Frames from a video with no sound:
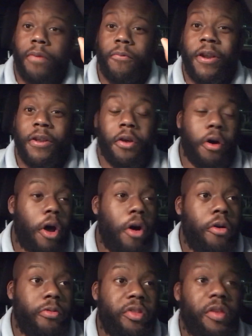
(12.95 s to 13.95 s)
I'm ready to go
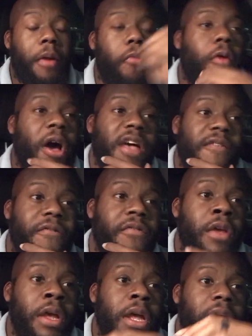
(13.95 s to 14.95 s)
home, see my wife,
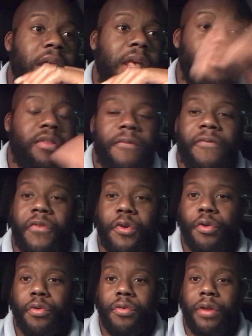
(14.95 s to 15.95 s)
eat some
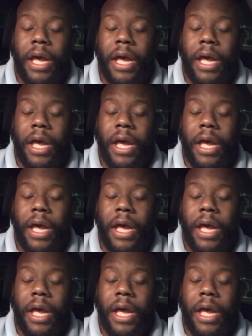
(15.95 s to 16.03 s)
food.